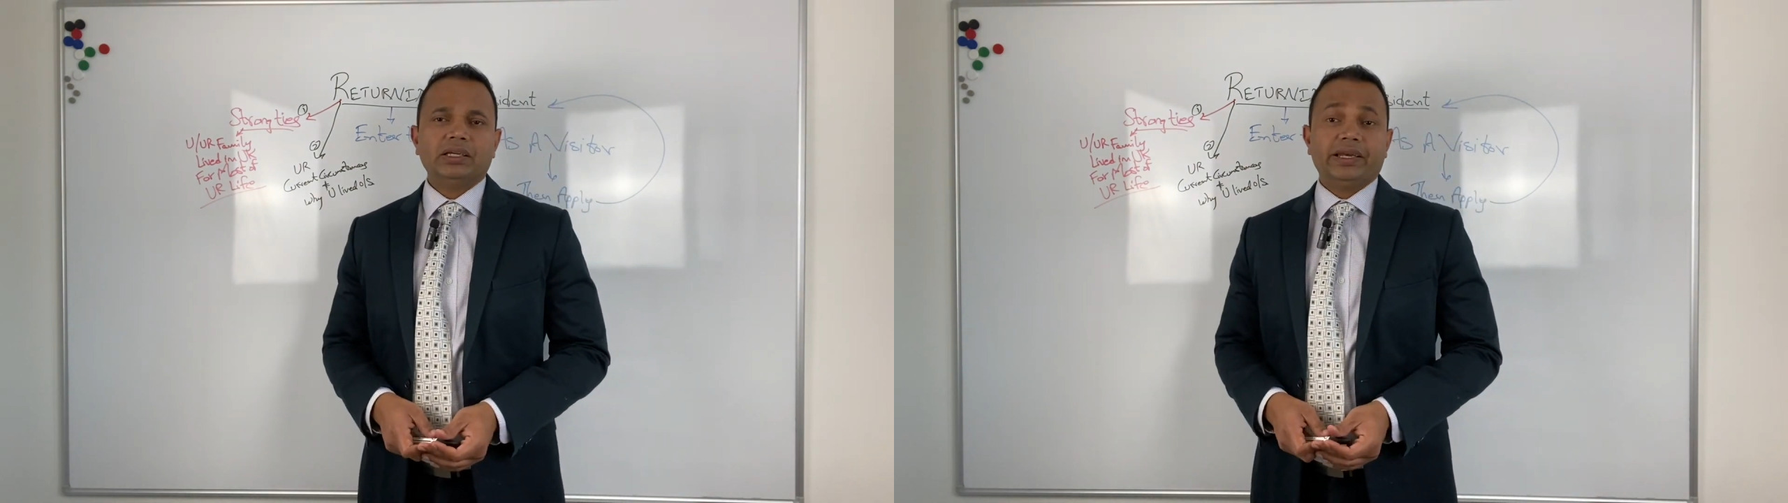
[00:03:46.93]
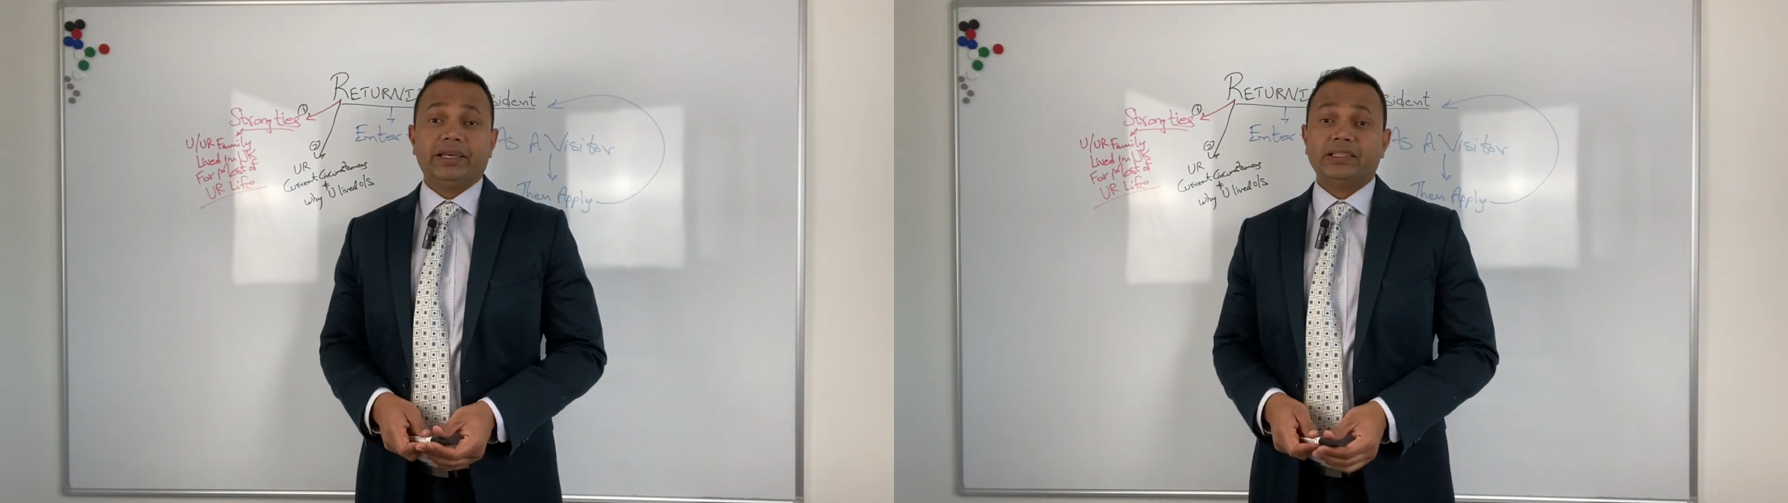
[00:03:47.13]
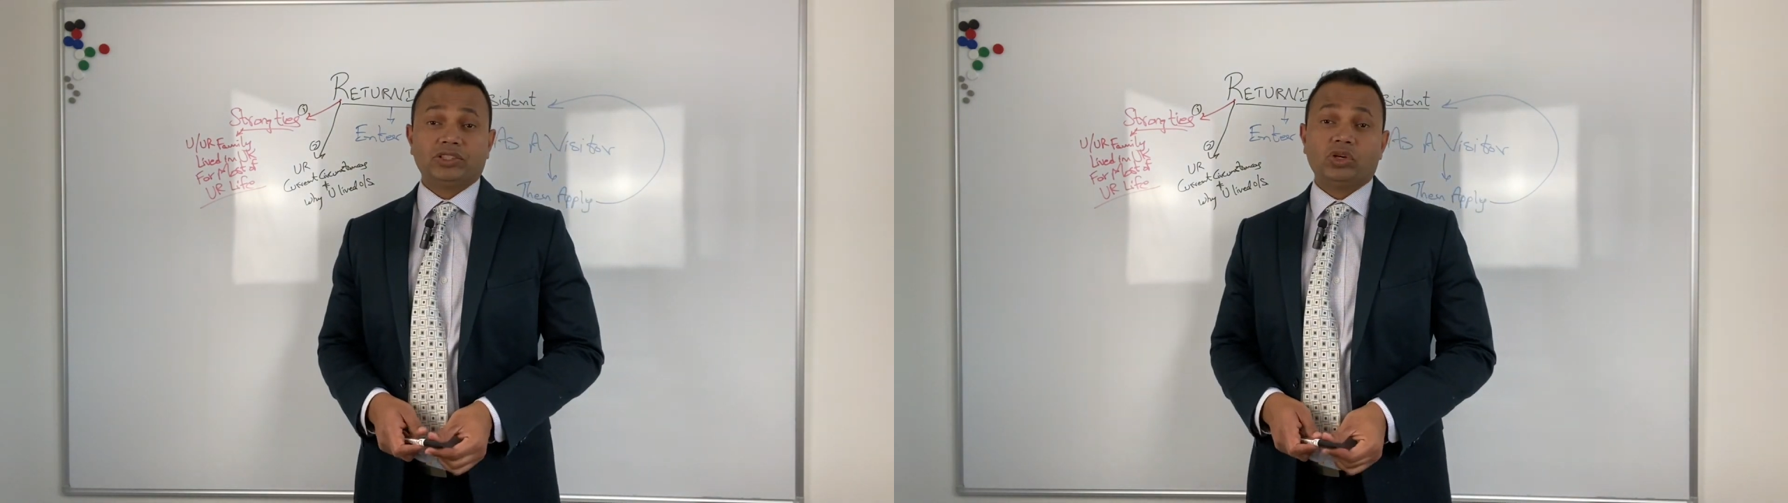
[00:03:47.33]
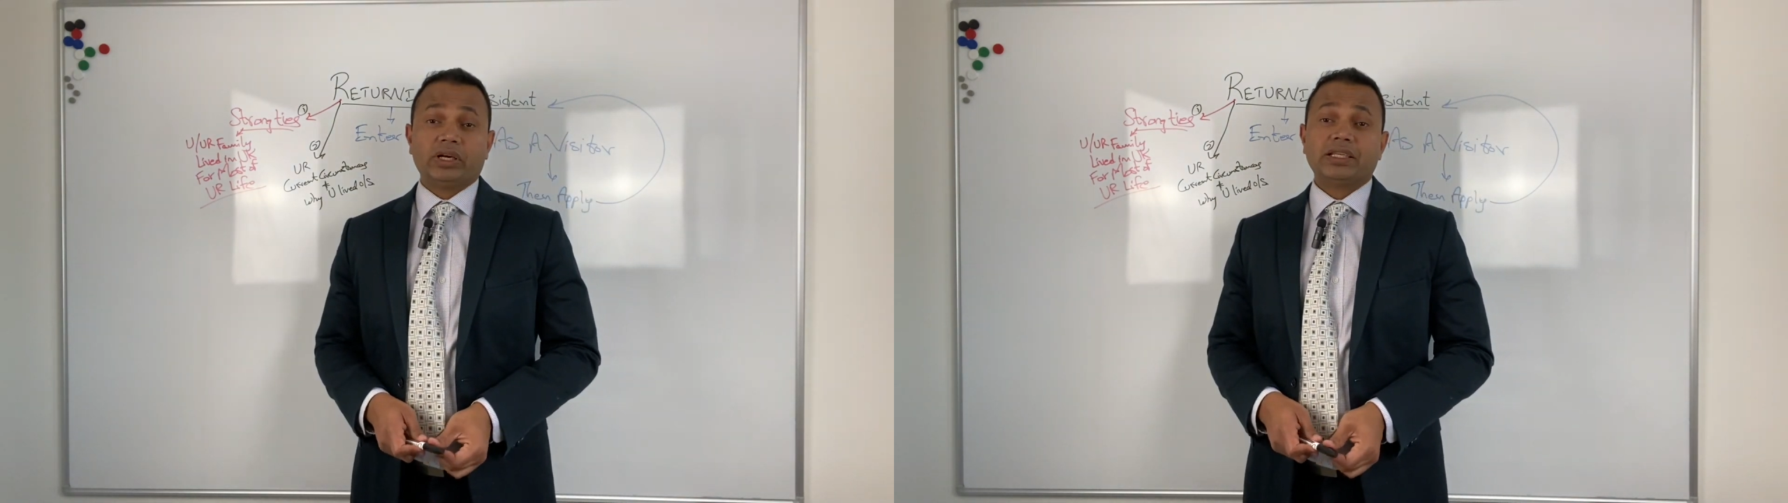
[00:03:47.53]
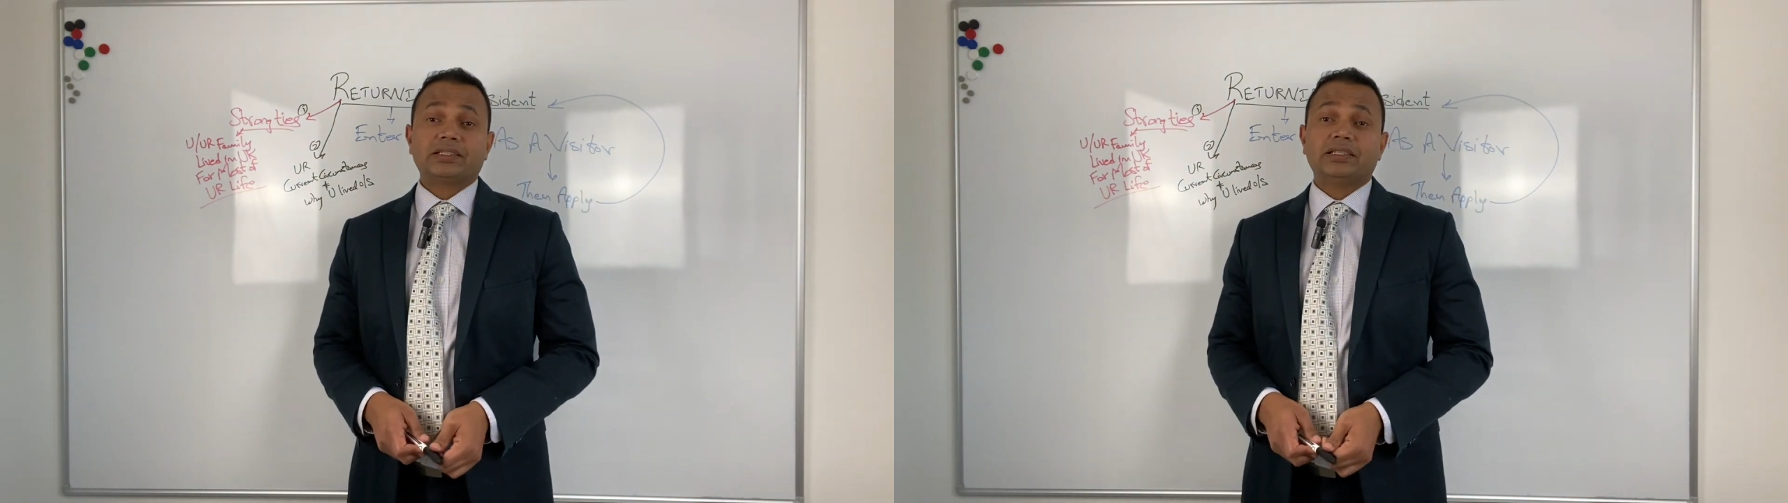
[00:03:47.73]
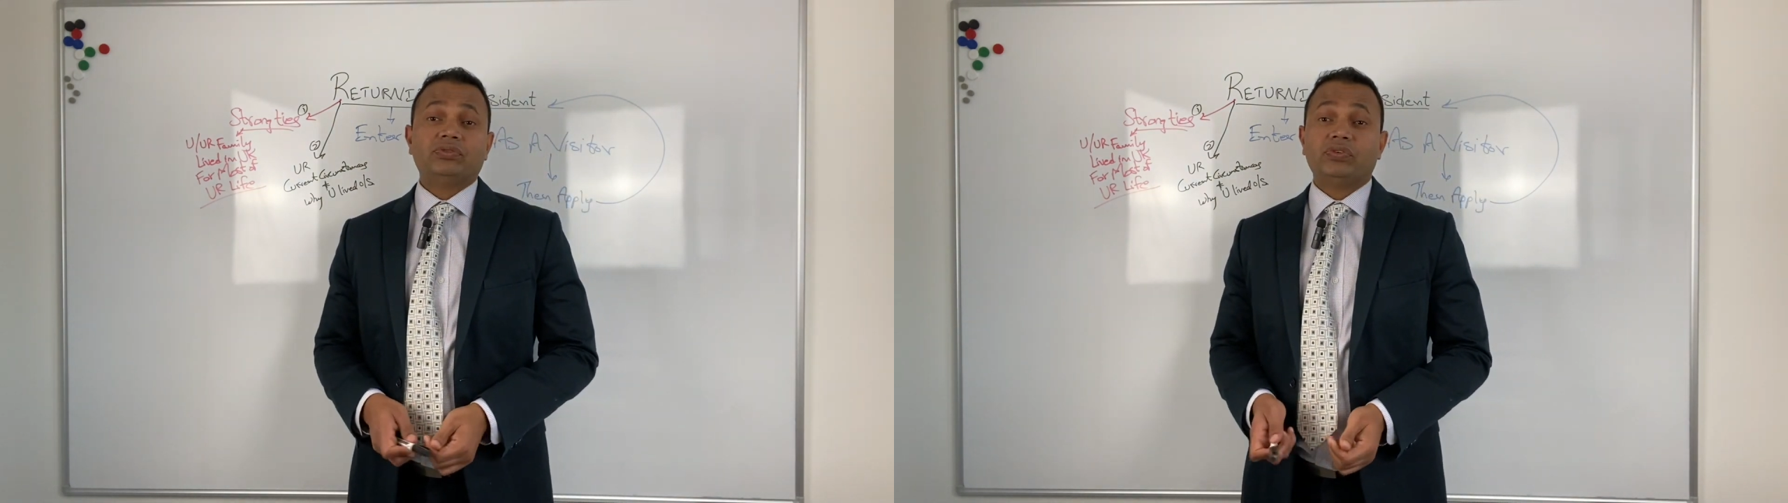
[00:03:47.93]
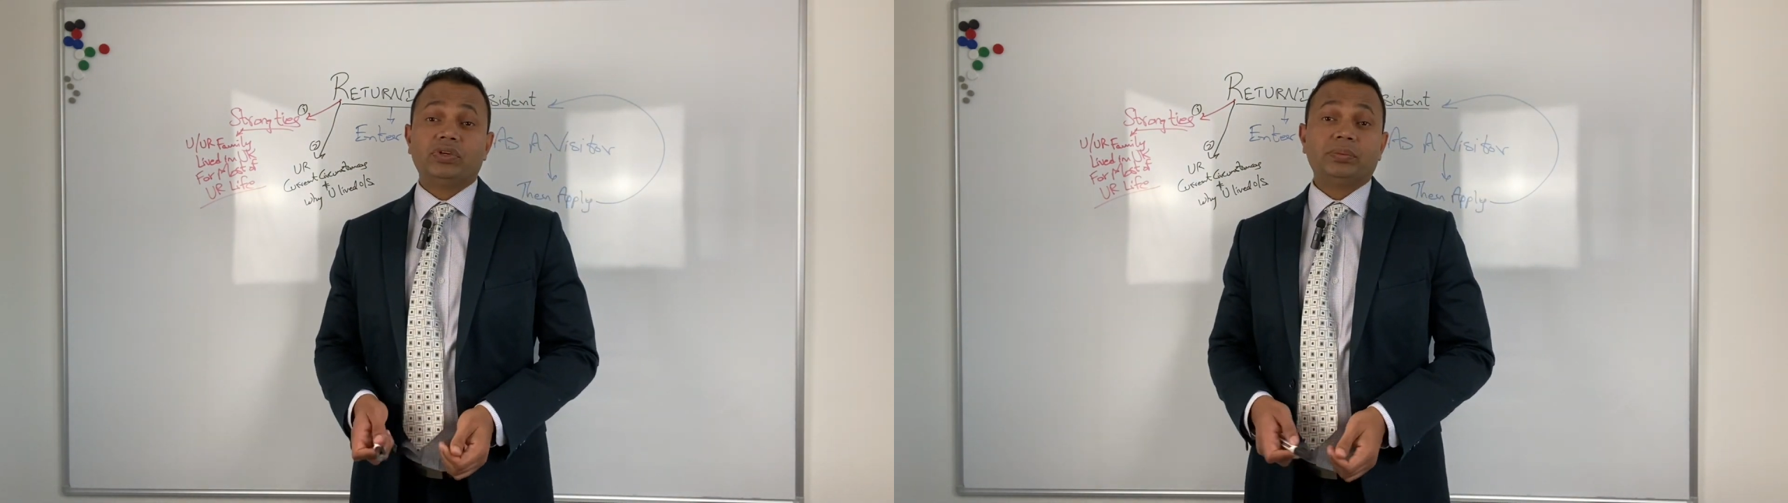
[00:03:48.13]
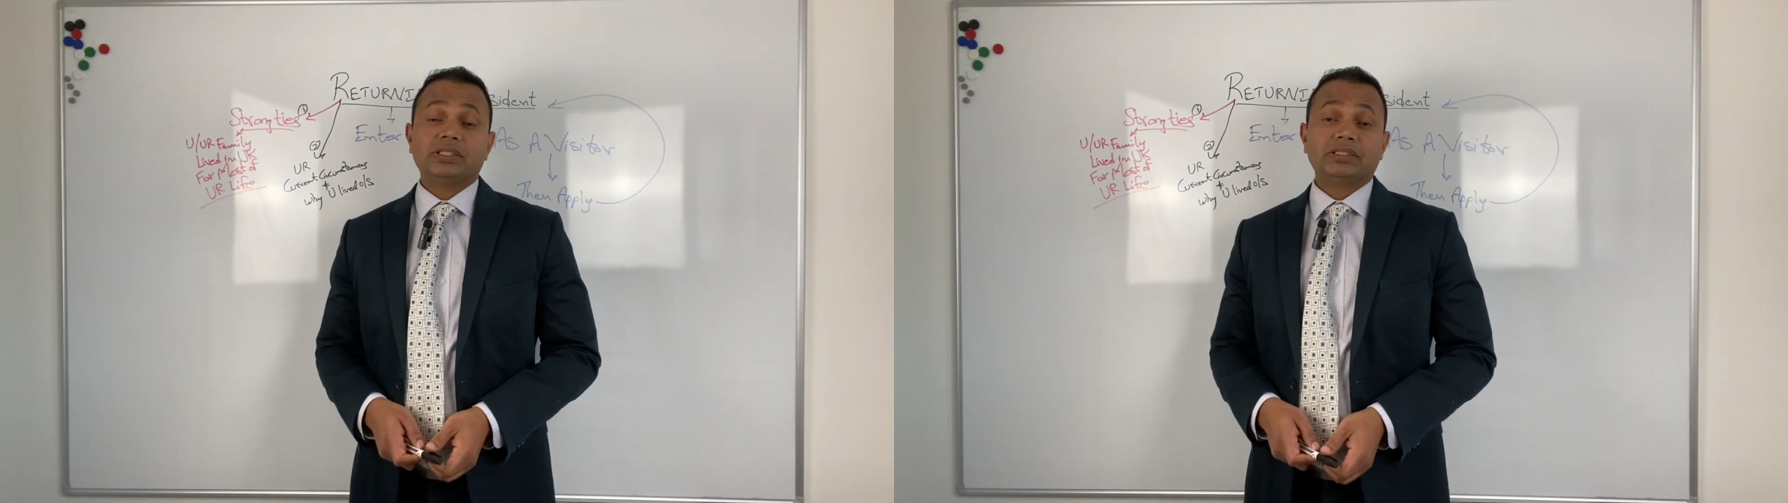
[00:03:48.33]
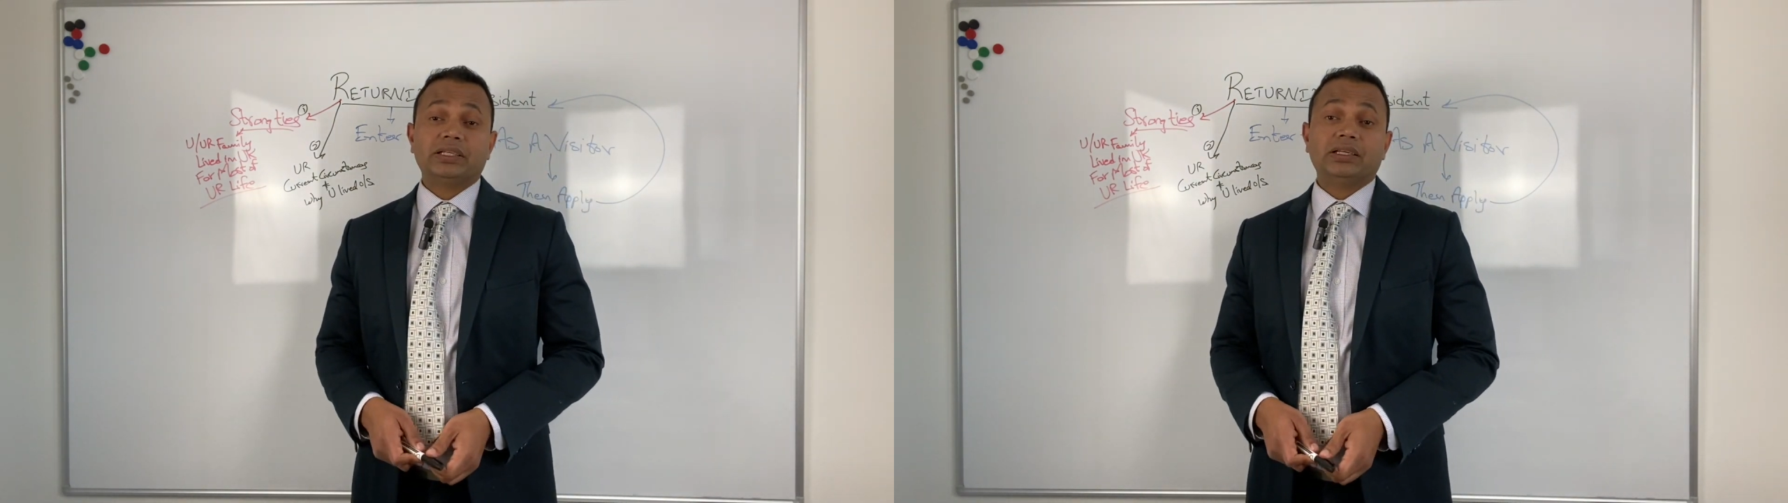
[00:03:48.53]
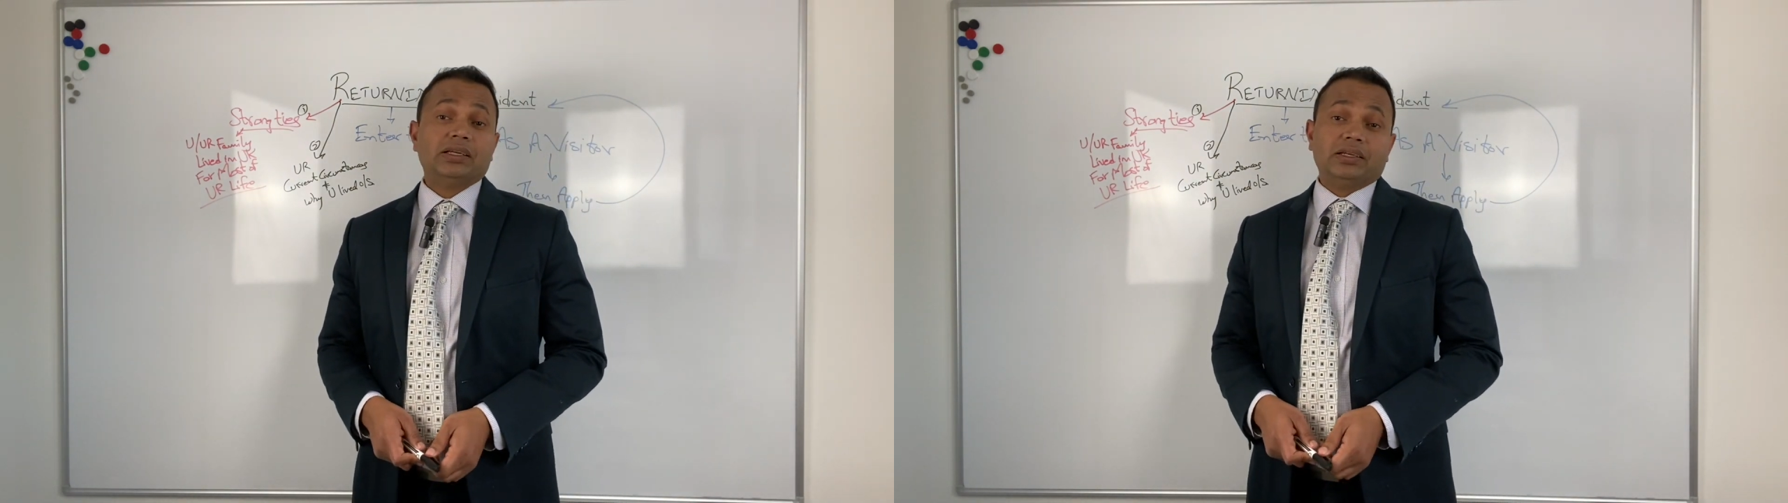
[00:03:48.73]
it is not necessarily
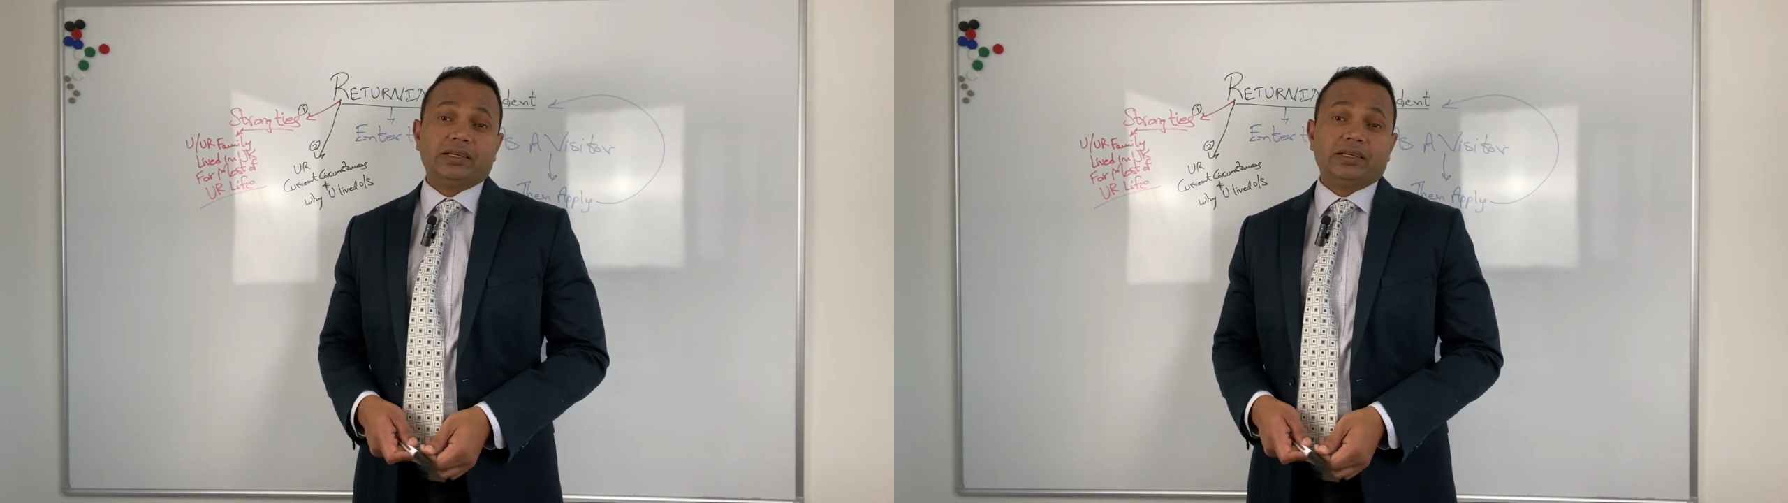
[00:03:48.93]
50%,